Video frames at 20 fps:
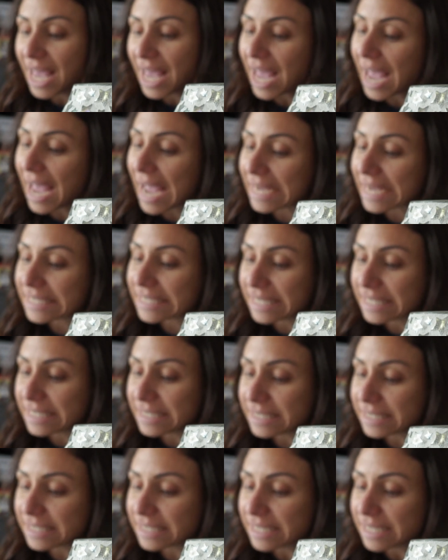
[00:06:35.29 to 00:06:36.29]

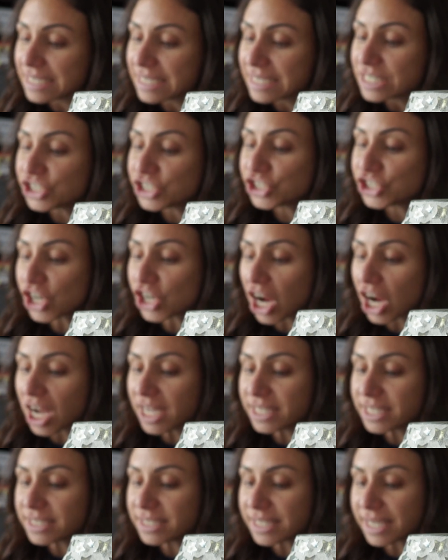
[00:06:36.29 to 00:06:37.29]
accents shines